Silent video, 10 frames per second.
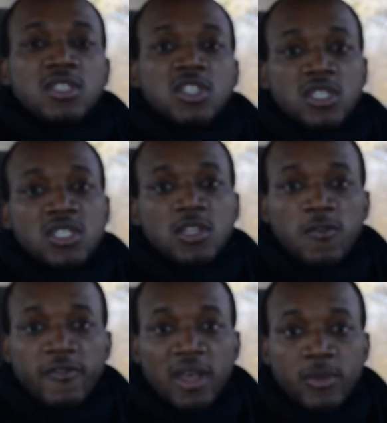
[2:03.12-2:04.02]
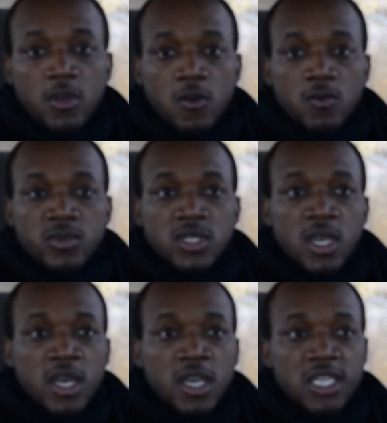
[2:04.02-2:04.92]
to just single-family homes.
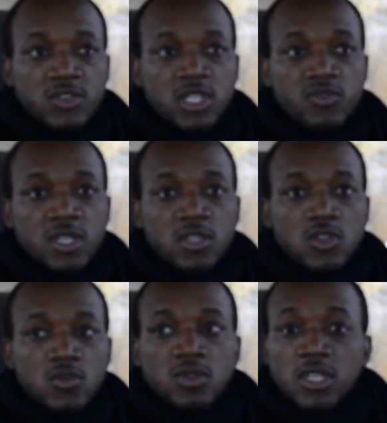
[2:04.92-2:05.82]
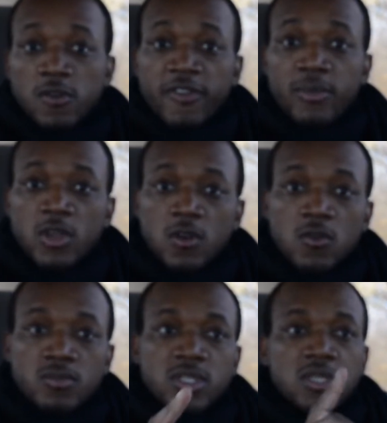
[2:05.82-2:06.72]
It's restricted to single-family
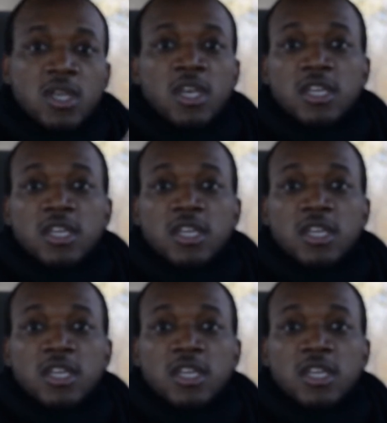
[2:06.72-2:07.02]
homes,